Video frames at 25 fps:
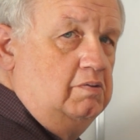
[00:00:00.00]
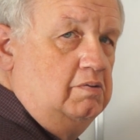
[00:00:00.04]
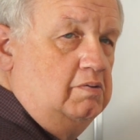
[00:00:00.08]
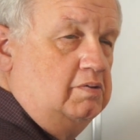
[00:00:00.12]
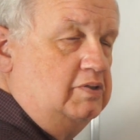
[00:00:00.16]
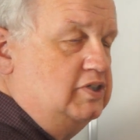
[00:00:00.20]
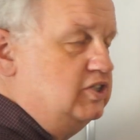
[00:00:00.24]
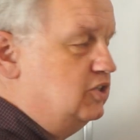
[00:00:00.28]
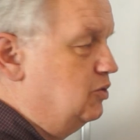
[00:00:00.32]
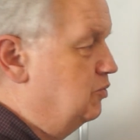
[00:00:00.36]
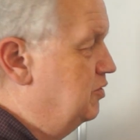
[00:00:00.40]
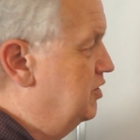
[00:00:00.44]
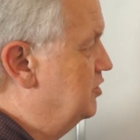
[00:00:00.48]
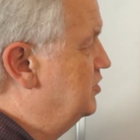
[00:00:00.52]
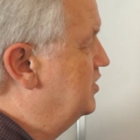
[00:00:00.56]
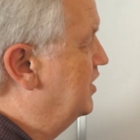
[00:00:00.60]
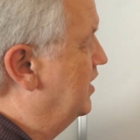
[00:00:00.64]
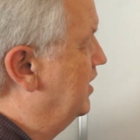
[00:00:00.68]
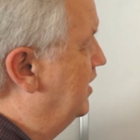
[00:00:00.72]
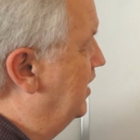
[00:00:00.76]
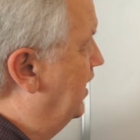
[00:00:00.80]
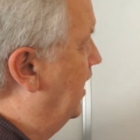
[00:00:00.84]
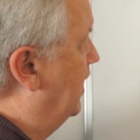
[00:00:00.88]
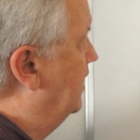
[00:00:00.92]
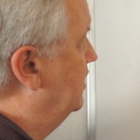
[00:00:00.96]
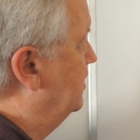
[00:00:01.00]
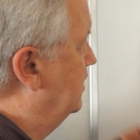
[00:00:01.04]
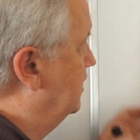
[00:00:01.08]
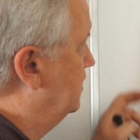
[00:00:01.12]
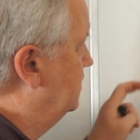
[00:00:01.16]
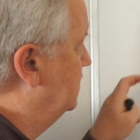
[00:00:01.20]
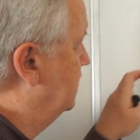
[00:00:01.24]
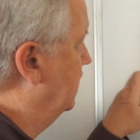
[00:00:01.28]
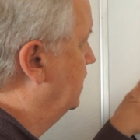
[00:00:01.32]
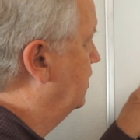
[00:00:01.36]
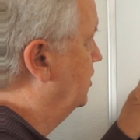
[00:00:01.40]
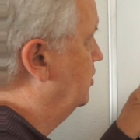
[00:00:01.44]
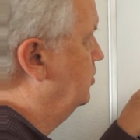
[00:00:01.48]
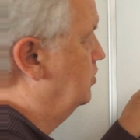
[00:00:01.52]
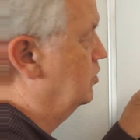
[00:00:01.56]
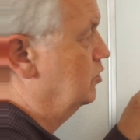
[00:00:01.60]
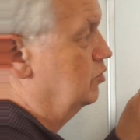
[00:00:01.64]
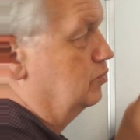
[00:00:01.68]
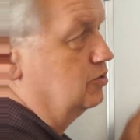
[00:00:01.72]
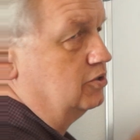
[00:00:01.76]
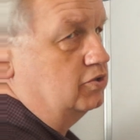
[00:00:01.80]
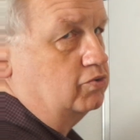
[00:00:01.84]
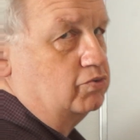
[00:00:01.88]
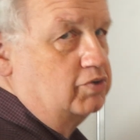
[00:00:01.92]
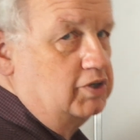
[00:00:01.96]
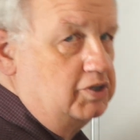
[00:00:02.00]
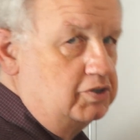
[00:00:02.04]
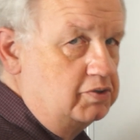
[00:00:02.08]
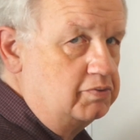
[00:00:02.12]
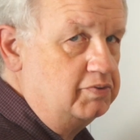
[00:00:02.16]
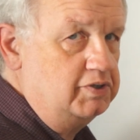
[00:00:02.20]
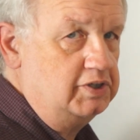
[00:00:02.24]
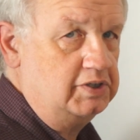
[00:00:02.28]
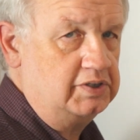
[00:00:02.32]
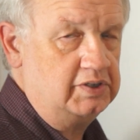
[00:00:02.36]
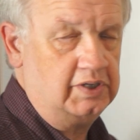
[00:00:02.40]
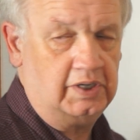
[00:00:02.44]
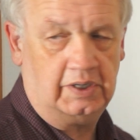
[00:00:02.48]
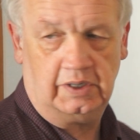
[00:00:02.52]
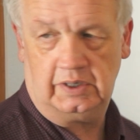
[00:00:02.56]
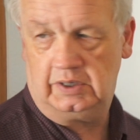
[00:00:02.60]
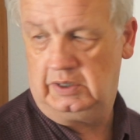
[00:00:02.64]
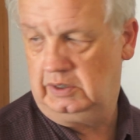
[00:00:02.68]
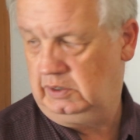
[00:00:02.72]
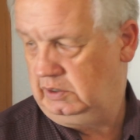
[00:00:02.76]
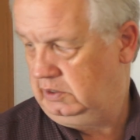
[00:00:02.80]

So there's a lot of things they can do with treasury stock.